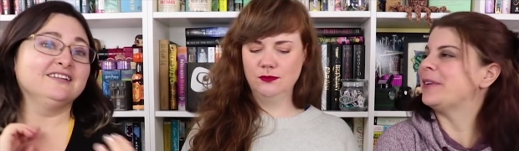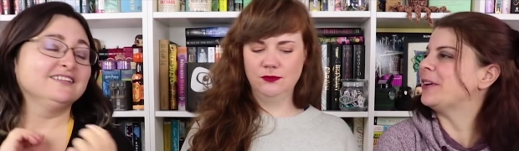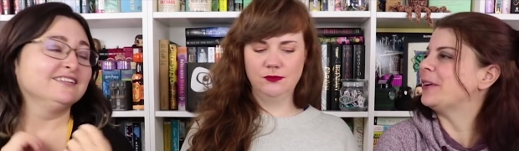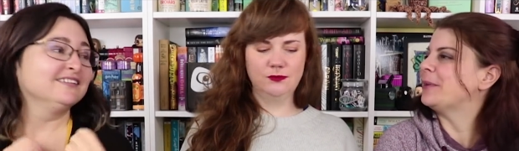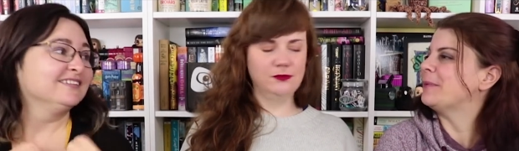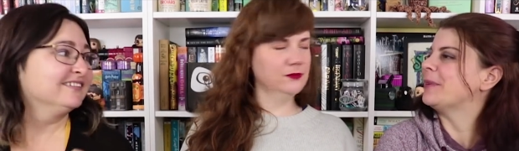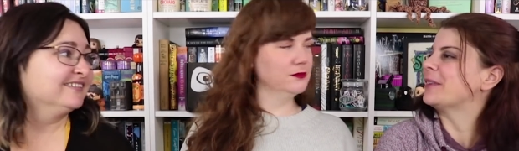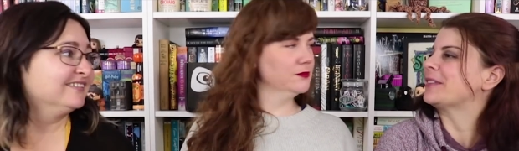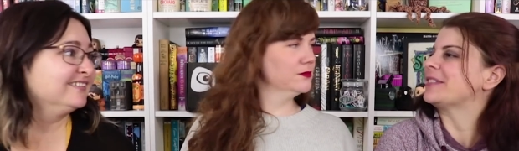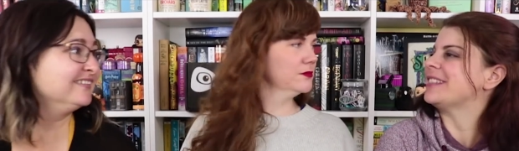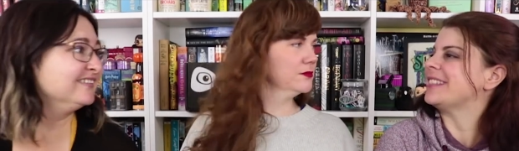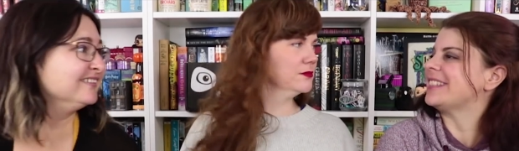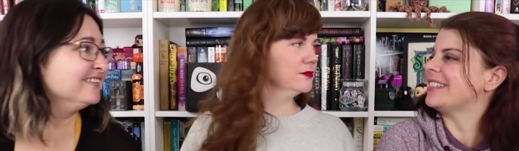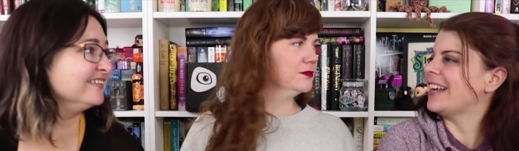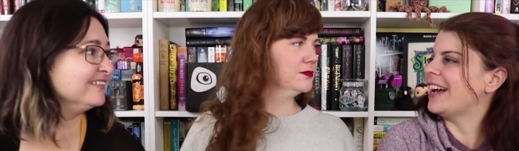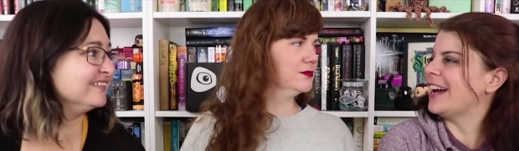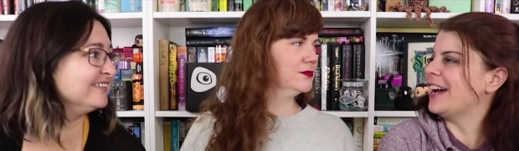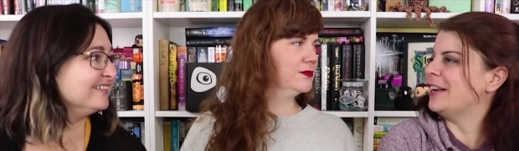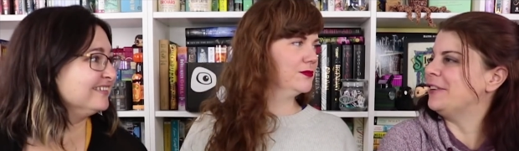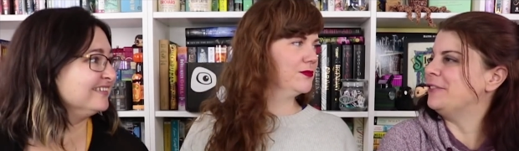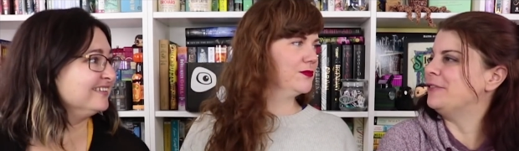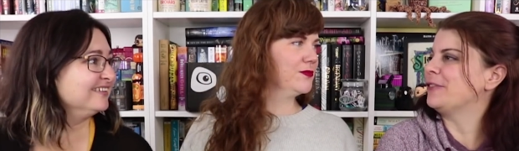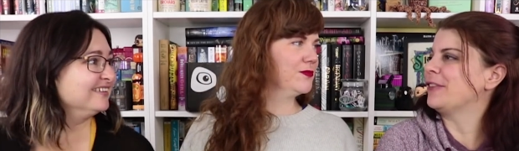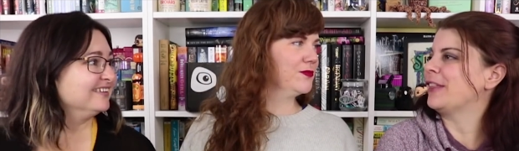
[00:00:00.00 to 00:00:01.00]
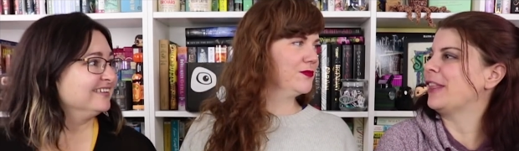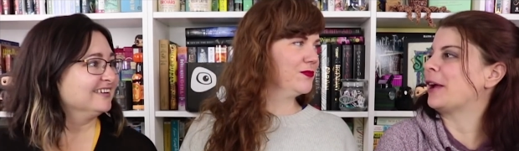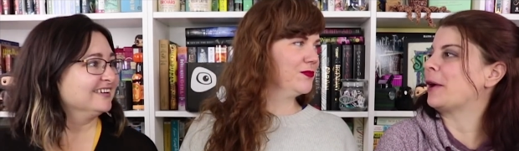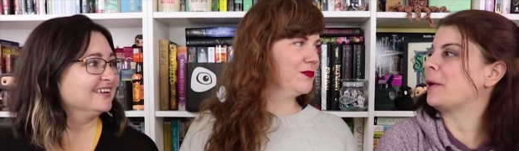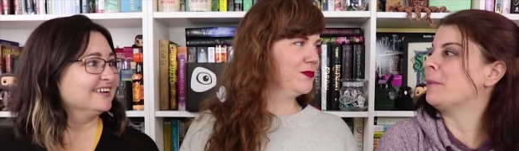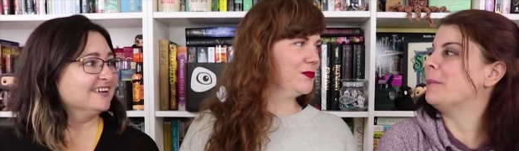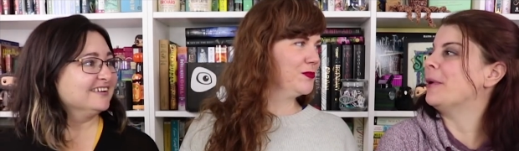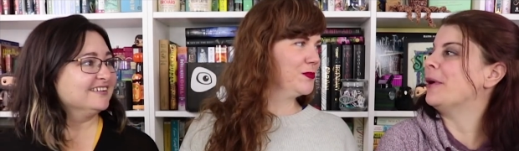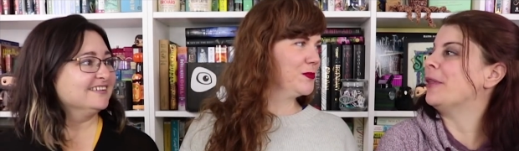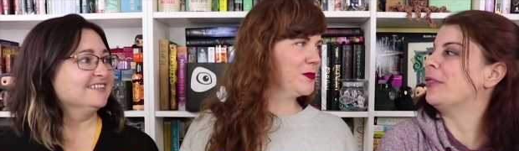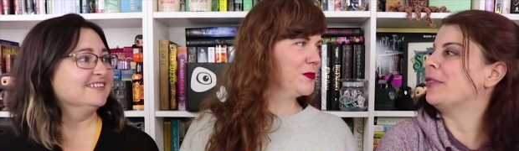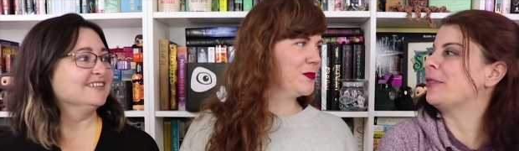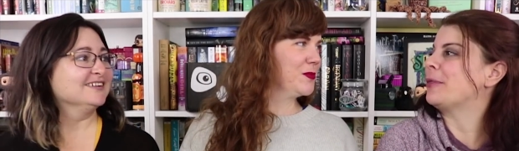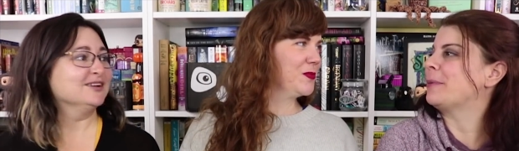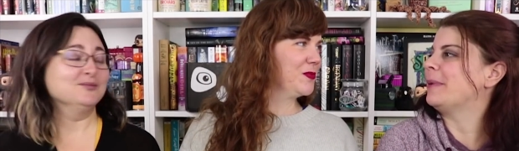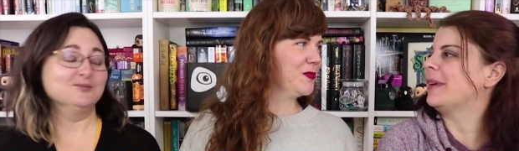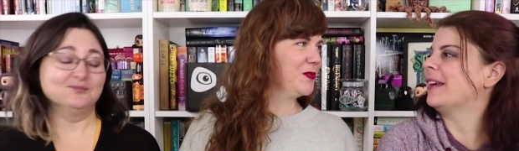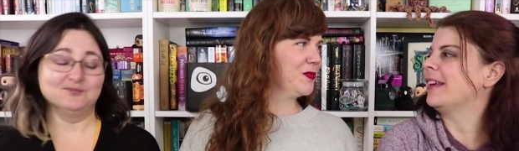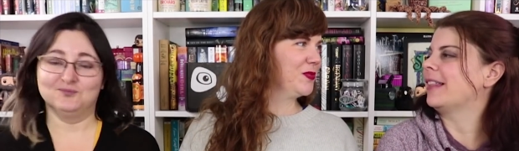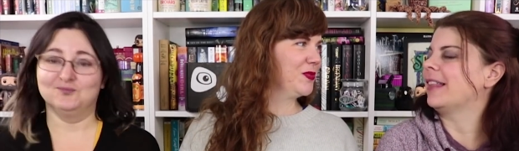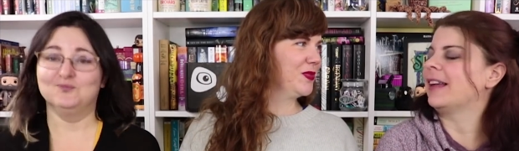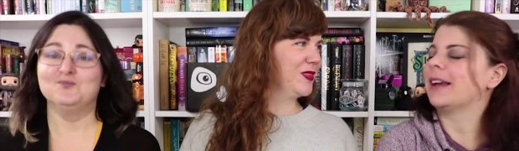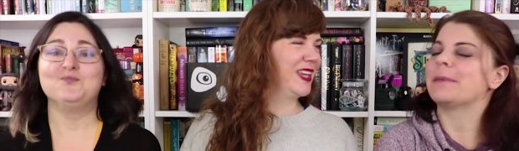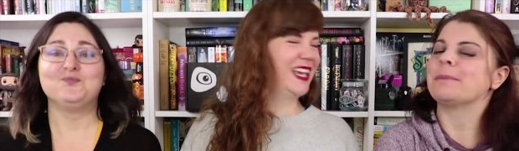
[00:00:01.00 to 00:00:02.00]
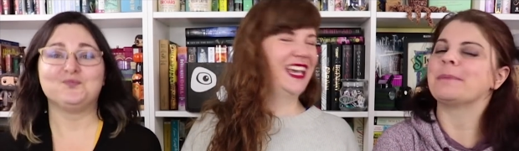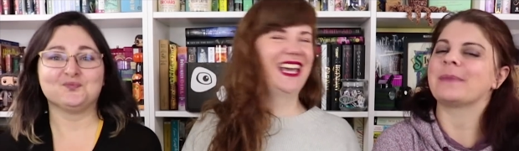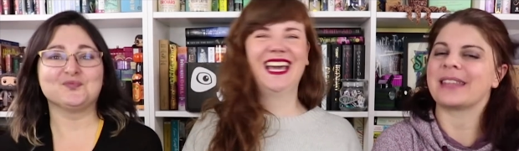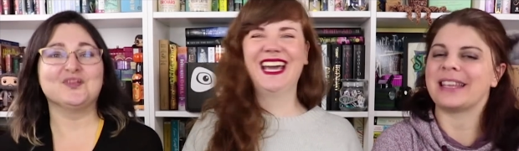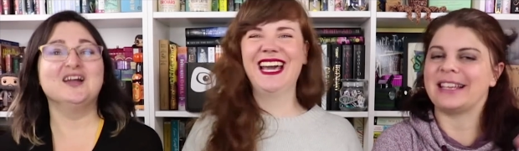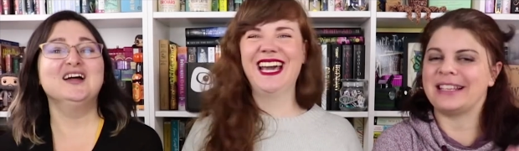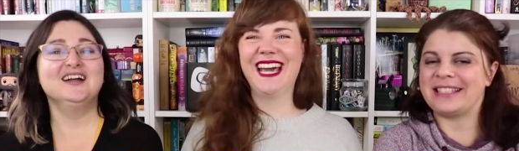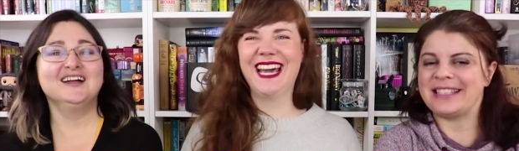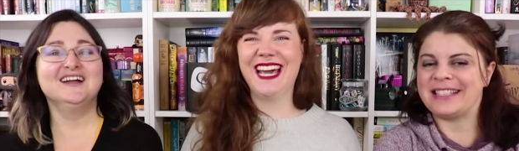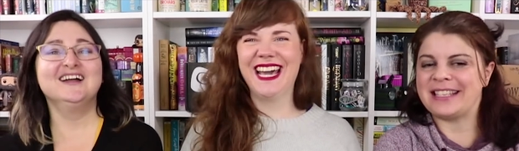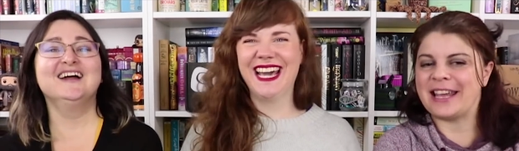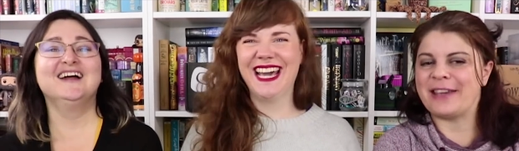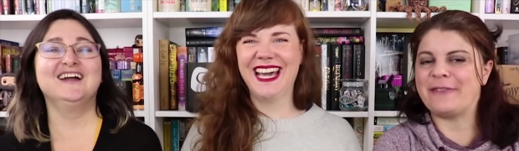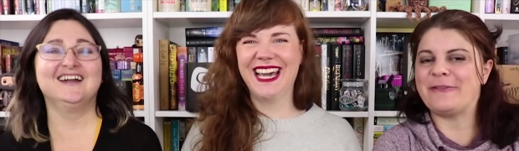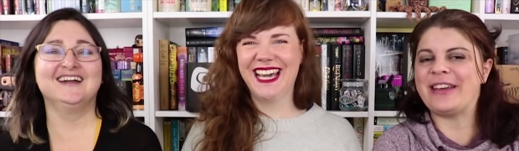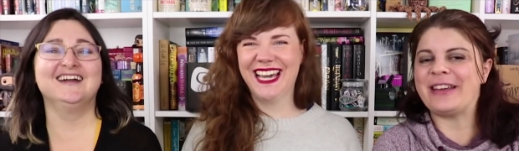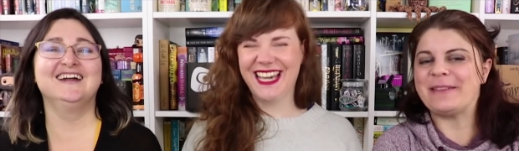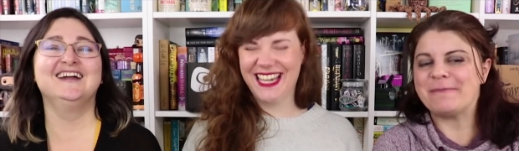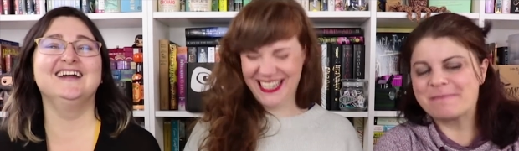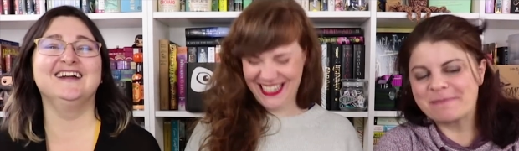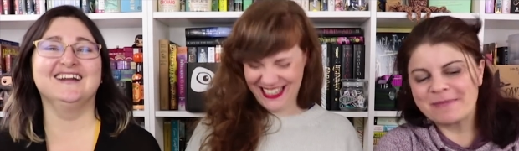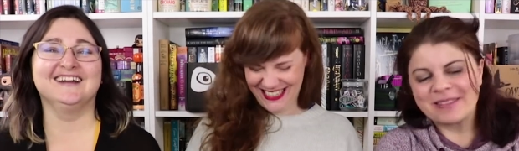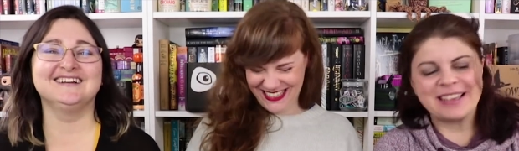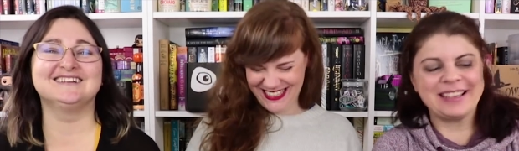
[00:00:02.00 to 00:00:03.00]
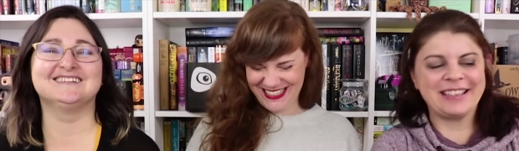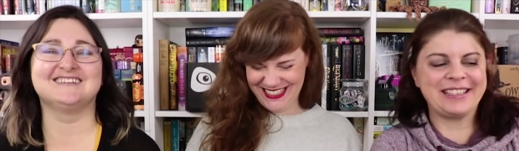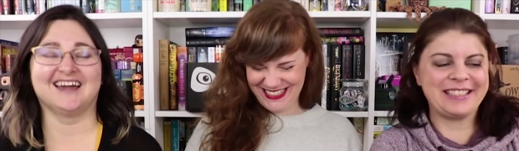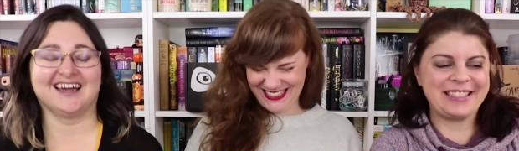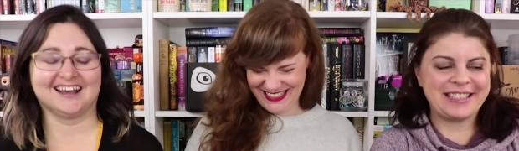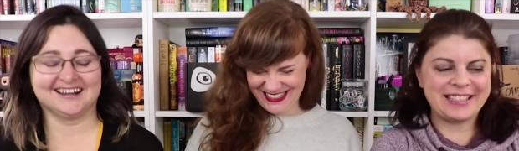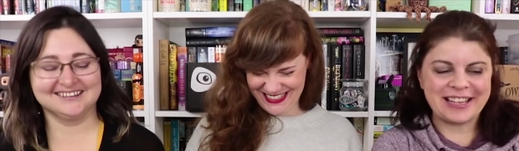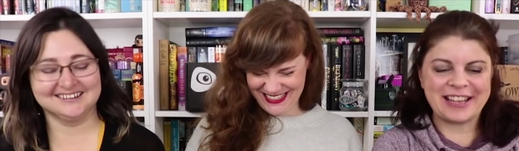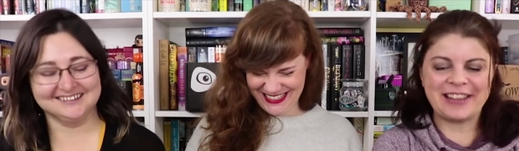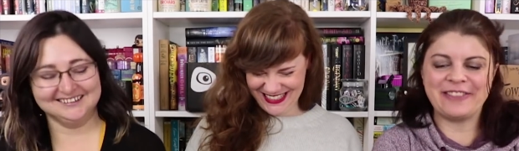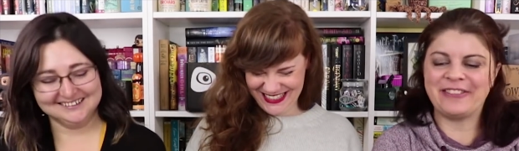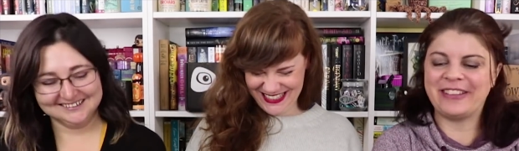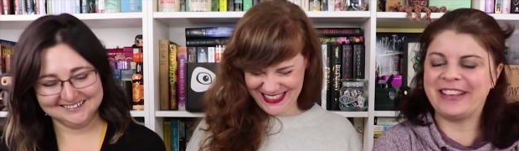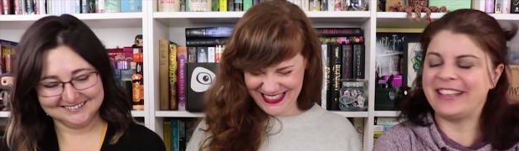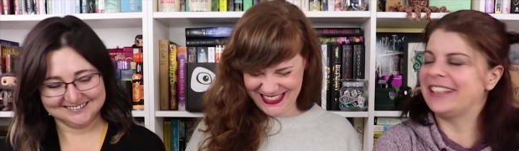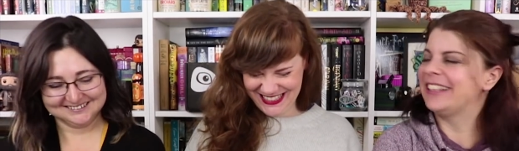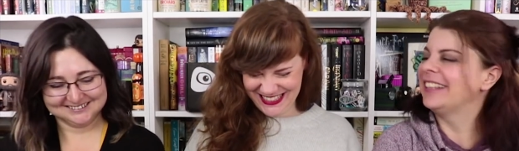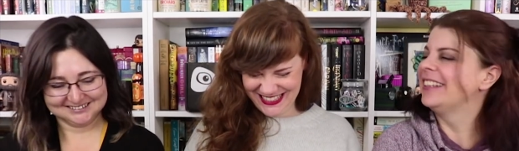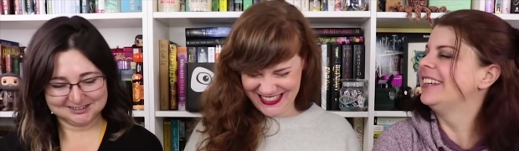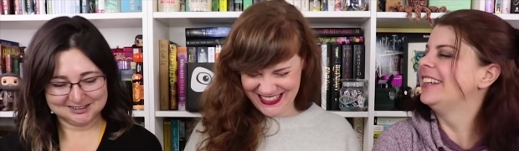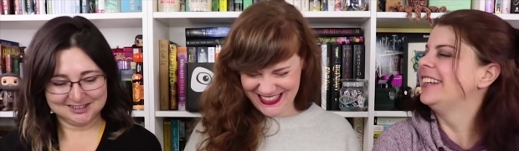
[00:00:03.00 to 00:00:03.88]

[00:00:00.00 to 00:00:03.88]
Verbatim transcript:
Speaker 1: putting books aside for like a month, being mm-hmm. like, save it, exactly. save it.